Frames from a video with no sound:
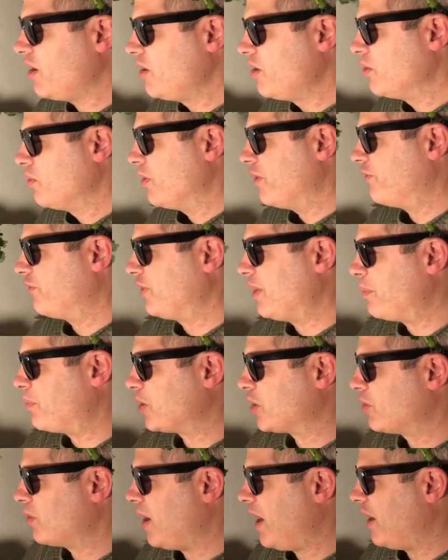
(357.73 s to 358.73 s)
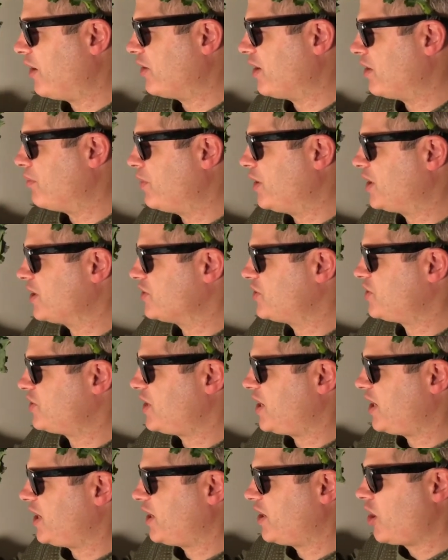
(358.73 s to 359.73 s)
We flip it around and we can
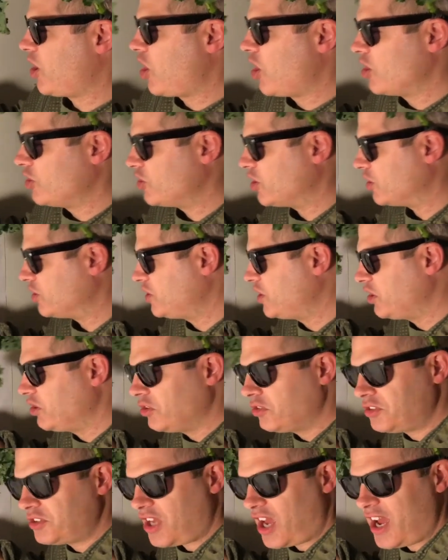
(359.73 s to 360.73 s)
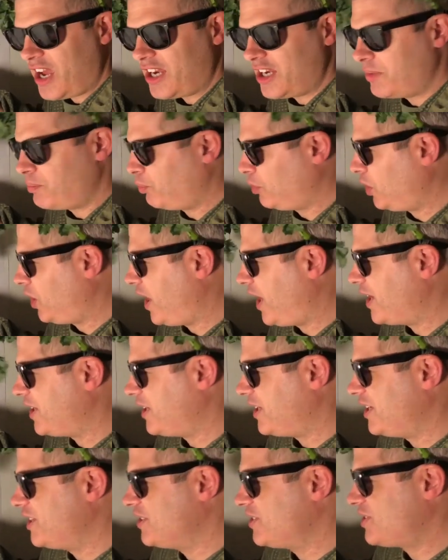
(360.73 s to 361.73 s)
see the little tiny plant
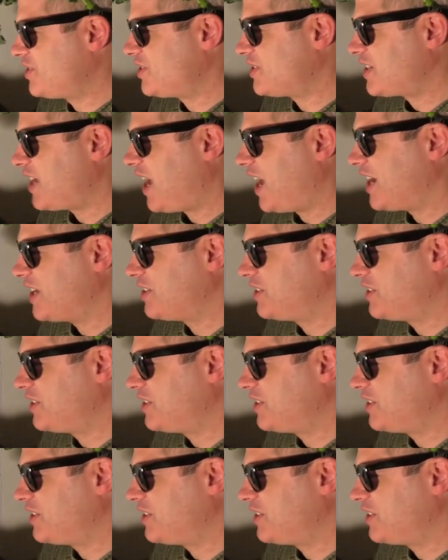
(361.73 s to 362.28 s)
inside